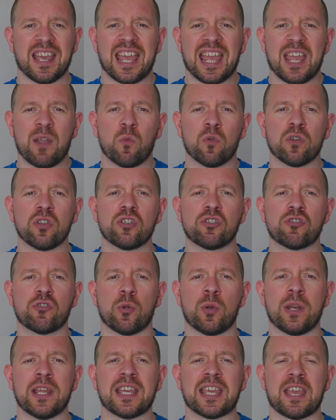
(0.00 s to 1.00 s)
It wouldn't
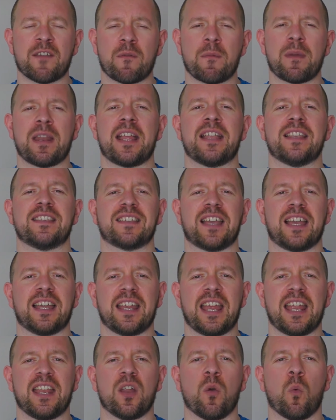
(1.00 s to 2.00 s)
truly give him an
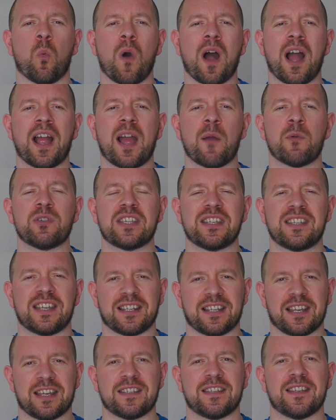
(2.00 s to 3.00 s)
insight into why I was
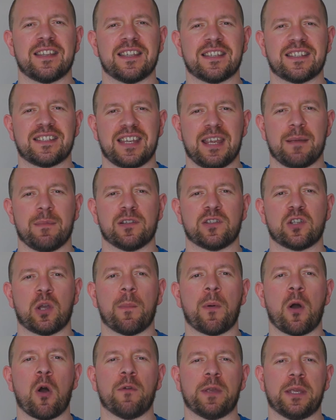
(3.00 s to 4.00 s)
addicted to this
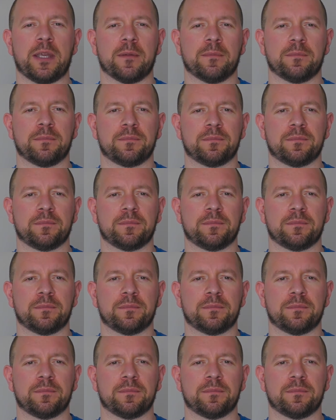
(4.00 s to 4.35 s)
tabletop hobby.